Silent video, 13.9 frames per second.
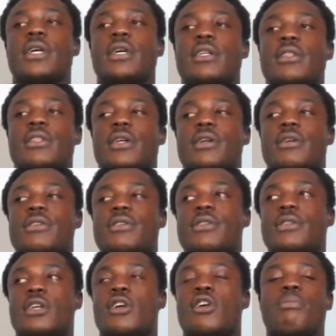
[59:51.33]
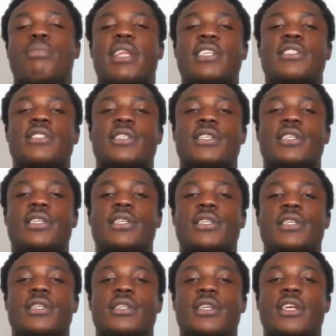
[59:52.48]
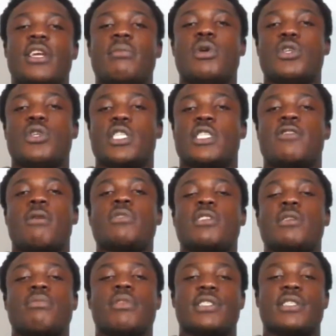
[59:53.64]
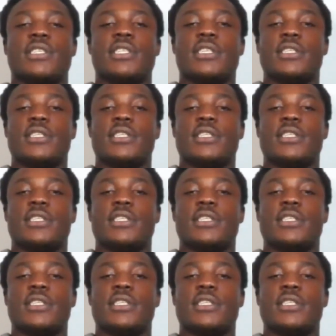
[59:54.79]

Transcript: there's complexity emerges from simplicity.